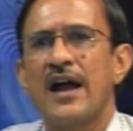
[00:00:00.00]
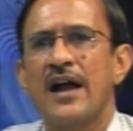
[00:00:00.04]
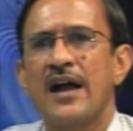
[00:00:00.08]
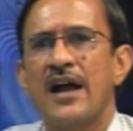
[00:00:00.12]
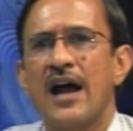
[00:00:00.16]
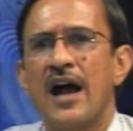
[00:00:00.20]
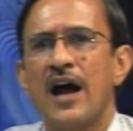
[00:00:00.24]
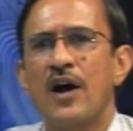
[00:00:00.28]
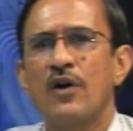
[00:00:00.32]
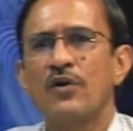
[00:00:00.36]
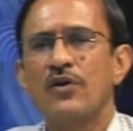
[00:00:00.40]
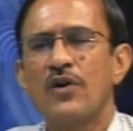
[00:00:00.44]

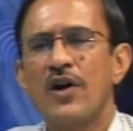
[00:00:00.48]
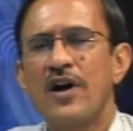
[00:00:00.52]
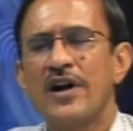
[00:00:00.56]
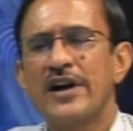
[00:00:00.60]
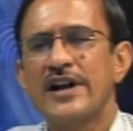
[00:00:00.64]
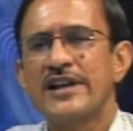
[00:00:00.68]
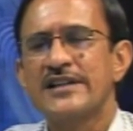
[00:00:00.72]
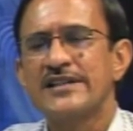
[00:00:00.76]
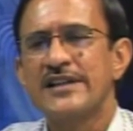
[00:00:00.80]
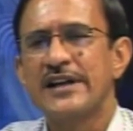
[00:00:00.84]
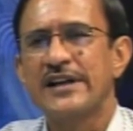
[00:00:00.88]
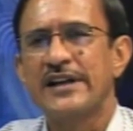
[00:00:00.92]
how long
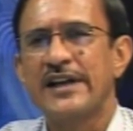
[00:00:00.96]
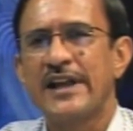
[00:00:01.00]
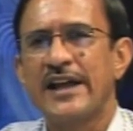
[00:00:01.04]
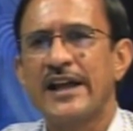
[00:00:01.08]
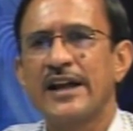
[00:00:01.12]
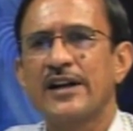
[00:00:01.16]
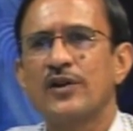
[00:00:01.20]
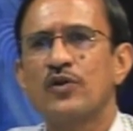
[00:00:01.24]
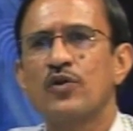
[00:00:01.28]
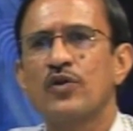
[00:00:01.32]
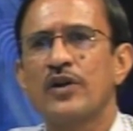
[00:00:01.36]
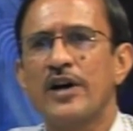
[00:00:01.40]
does it
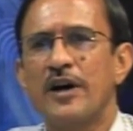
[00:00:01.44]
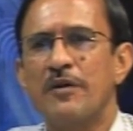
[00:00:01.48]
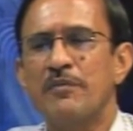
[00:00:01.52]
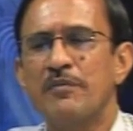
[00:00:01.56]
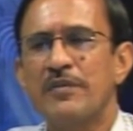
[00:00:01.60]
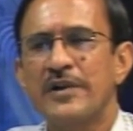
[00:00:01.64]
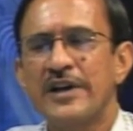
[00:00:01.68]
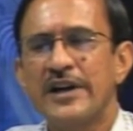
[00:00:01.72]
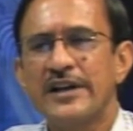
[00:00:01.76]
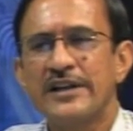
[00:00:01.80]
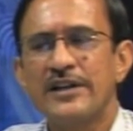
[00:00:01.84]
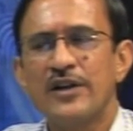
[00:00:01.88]
take to
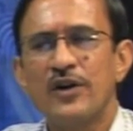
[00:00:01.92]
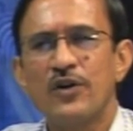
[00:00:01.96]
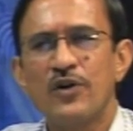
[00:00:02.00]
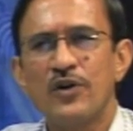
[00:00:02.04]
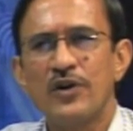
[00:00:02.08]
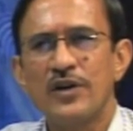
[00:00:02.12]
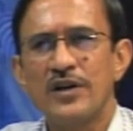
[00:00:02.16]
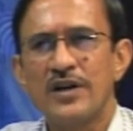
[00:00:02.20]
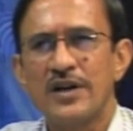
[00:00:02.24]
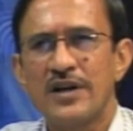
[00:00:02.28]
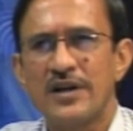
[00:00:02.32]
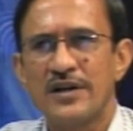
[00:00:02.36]
complete the
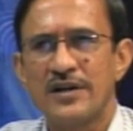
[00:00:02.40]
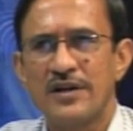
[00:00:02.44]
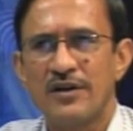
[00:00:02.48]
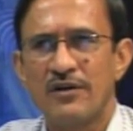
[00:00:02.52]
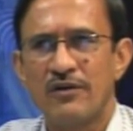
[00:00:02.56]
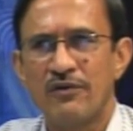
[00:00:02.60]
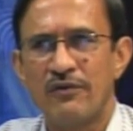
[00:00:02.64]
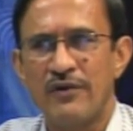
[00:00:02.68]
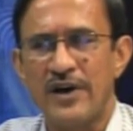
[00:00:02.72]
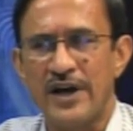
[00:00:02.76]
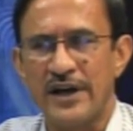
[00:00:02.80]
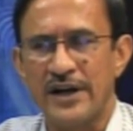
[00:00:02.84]
whole
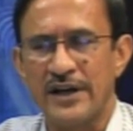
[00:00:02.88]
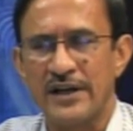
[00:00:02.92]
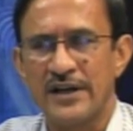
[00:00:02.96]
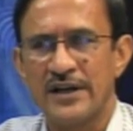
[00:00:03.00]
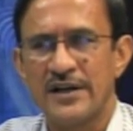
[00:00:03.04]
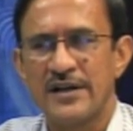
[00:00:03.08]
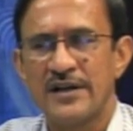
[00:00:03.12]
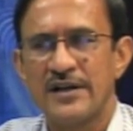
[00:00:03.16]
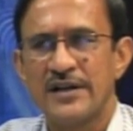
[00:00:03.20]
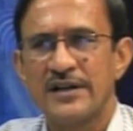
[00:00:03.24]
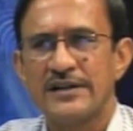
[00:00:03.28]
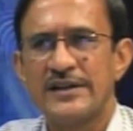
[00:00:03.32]
work?
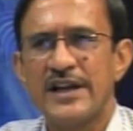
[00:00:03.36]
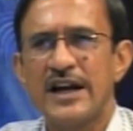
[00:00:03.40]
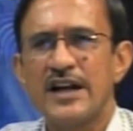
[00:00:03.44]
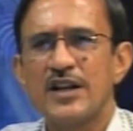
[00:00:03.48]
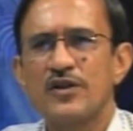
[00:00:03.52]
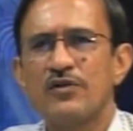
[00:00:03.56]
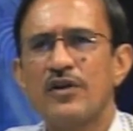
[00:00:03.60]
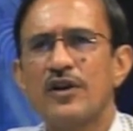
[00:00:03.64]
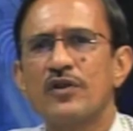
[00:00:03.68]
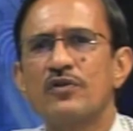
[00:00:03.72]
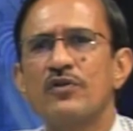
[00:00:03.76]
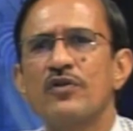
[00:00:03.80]
That is
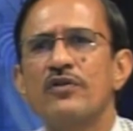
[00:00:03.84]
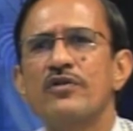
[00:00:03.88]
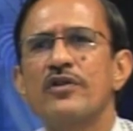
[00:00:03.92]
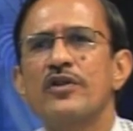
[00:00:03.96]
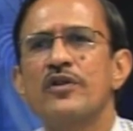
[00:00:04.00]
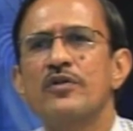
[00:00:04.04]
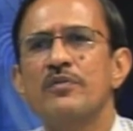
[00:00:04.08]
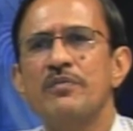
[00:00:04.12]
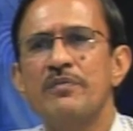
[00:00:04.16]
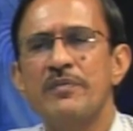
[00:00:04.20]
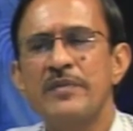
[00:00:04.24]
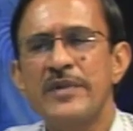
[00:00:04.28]
what we
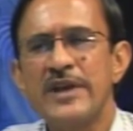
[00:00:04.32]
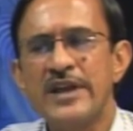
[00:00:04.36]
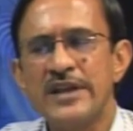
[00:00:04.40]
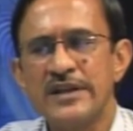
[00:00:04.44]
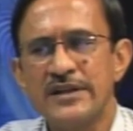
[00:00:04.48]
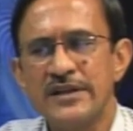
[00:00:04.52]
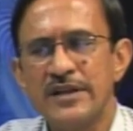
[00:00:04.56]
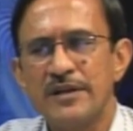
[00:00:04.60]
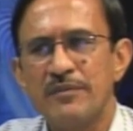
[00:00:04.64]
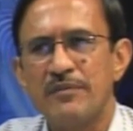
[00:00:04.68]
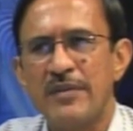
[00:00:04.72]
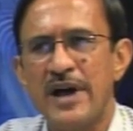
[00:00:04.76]
would
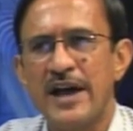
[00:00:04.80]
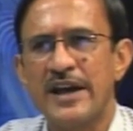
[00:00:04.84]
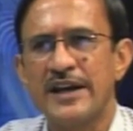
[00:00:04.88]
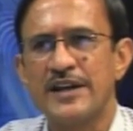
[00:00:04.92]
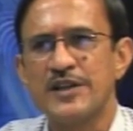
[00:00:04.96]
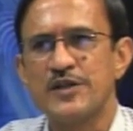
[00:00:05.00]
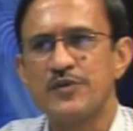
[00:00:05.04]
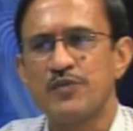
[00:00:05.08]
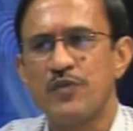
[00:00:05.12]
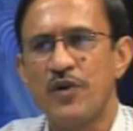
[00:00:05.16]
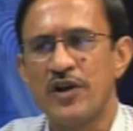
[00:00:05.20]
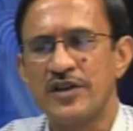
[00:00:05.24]
mean by
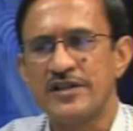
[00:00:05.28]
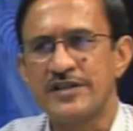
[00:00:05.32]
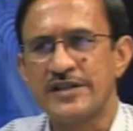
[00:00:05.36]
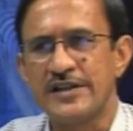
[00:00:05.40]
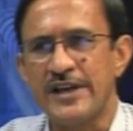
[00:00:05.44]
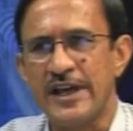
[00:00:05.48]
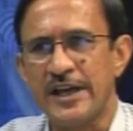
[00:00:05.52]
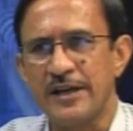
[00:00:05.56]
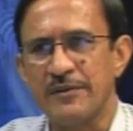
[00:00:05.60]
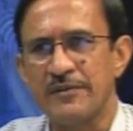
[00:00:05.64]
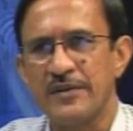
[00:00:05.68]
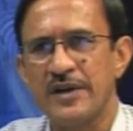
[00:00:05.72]
response
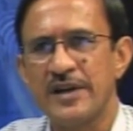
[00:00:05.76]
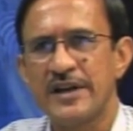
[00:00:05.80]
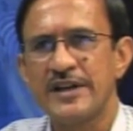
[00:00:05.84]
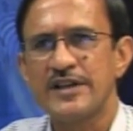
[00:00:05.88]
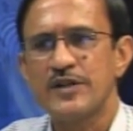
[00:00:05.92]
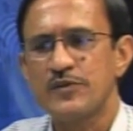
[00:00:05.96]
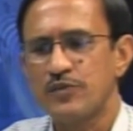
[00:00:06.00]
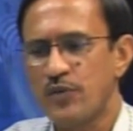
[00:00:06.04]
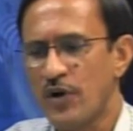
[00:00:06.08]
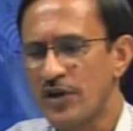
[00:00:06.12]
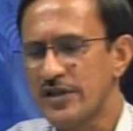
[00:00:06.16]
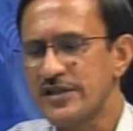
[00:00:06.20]
time.
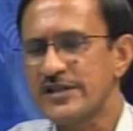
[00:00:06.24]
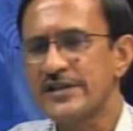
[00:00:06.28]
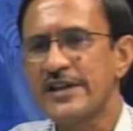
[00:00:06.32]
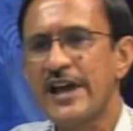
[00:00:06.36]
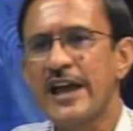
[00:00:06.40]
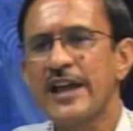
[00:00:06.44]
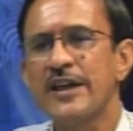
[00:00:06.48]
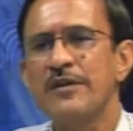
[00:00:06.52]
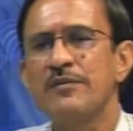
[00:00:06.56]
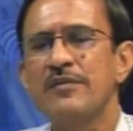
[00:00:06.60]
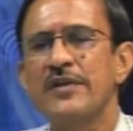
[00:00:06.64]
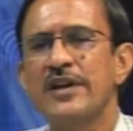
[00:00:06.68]
Response
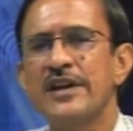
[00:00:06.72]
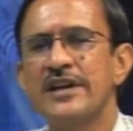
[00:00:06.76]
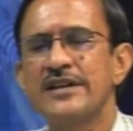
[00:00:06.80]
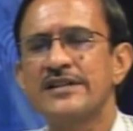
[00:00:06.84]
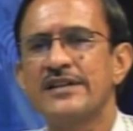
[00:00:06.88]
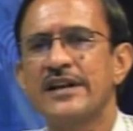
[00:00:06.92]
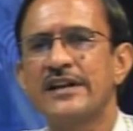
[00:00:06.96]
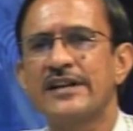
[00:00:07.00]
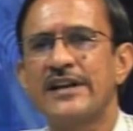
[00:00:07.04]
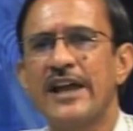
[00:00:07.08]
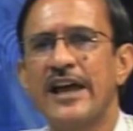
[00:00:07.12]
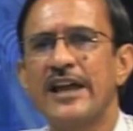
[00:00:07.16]
time is
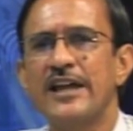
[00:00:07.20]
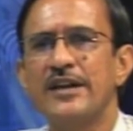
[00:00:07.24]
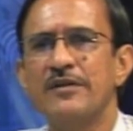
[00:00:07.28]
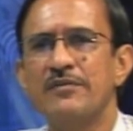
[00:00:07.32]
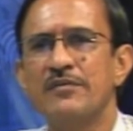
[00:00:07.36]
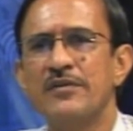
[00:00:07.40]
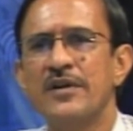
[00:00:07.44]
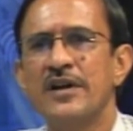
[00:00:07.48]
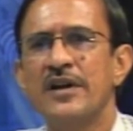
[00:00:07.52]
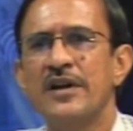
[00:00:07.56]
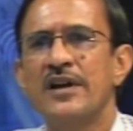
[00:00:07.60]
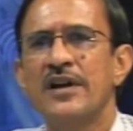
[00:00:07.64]
a time
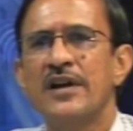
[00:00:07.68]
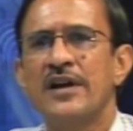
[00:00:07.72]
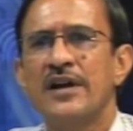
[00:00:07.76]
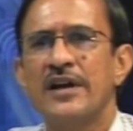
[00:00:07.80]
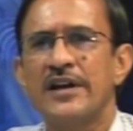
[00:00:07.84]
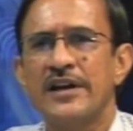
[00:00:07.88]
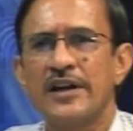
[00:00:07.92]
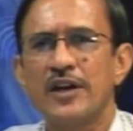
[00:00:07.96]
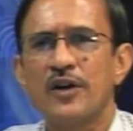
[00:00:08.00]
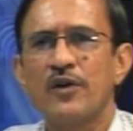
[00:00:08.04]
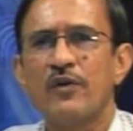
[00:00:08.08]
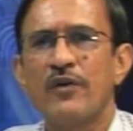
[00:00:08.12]

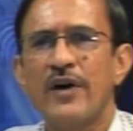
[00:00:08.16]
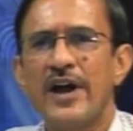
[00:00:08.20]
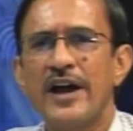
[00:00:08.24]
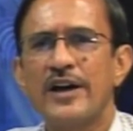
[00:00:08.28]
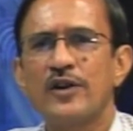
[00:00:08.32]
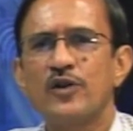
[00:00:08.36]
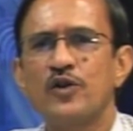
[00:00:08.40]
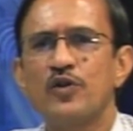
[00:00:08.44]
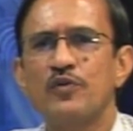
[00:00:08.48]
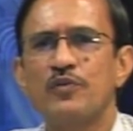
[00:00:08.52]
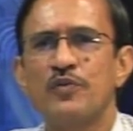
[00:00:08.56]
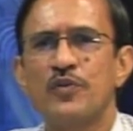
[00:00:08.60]

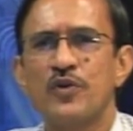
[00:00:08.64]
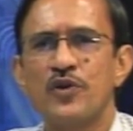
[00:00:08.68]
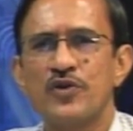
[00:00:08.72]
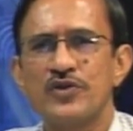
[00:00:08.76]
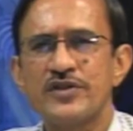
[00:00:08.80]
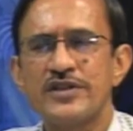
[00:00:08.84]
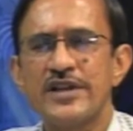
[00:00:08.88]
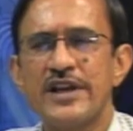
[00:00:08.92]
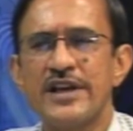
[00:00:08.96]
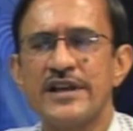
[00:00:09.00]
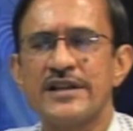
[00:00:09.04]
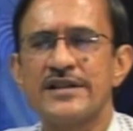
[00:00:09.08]
required to
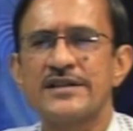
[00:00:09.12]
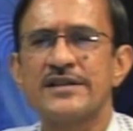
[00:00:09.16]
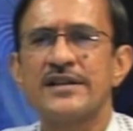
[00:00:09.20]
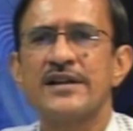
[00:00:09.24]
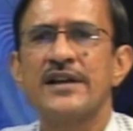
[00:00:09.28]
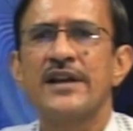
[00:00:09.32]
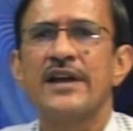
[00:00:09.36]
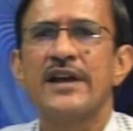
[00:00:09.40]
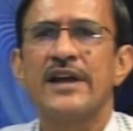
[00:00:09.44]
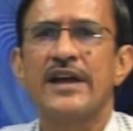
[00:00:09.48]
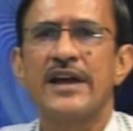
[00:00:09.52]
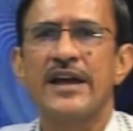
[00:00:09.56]
process
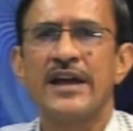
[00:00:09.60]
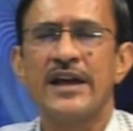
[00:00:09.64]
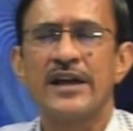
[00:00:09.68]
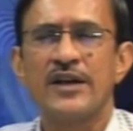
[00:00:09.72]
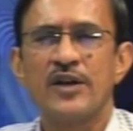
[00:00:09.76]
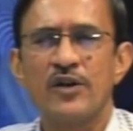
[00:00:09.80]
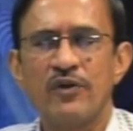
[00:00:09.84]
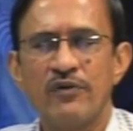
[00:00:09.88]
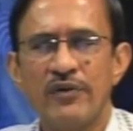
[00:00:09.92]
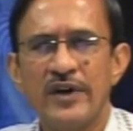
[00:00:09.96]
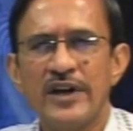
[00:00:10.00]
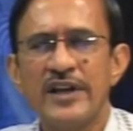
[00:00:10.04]
a
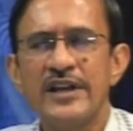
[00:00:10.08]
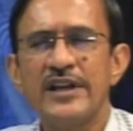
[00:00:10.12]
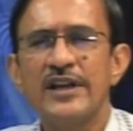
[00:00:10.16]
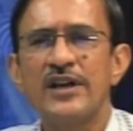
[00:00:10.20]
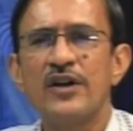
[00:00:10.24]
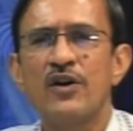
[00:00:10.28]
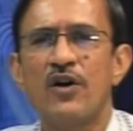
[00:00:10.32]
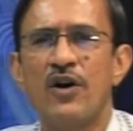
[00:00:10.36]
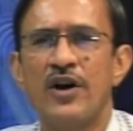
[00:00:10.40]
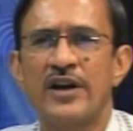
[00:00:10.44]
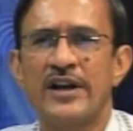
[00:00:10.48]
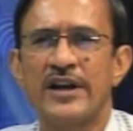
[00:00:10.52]
query
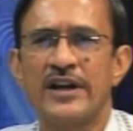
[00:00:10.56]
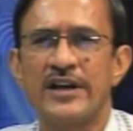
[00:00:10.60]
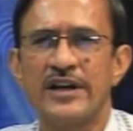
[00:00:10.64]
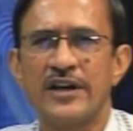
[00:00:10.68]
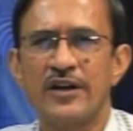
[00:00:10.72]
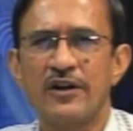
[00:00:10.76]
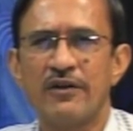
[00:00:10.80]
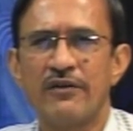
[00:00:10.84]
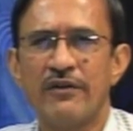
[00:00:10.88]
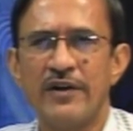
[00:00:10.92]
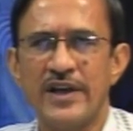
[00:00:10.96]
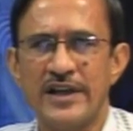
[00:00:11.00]
or a
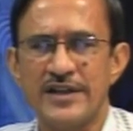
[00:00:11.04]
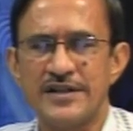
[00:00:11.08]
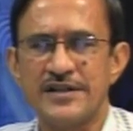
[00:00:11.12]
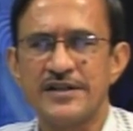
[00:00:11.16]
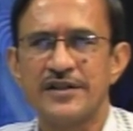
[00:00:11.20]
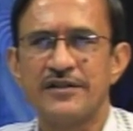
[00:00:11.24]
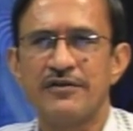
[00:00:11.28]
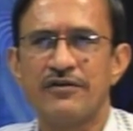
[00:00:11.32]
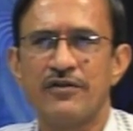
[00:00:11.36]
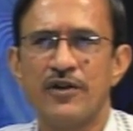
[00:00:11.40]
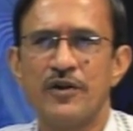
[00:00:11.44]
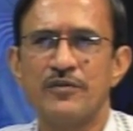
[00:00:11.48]
request
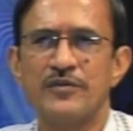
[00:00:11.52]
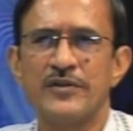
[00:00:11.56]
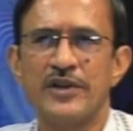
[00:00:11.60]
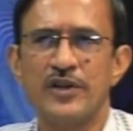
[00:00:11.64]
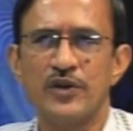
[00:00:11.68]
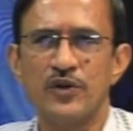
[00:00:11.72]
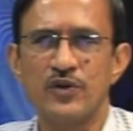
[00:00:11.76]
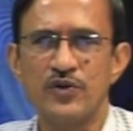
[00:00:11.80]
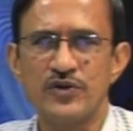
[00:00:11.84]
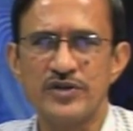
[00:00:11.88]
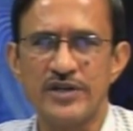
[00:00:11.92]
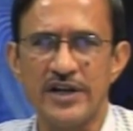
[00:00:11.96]
from the
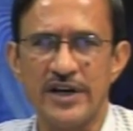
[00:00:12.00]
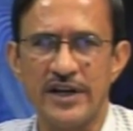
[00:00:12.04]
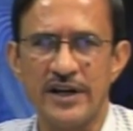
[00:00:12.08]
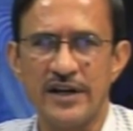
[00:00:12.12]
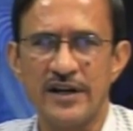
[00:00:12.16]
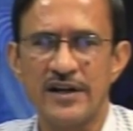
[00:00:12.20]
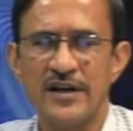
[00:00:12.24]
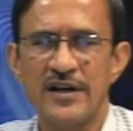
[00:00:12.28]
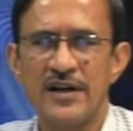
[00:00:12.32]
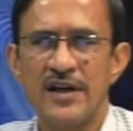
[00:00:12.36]
user.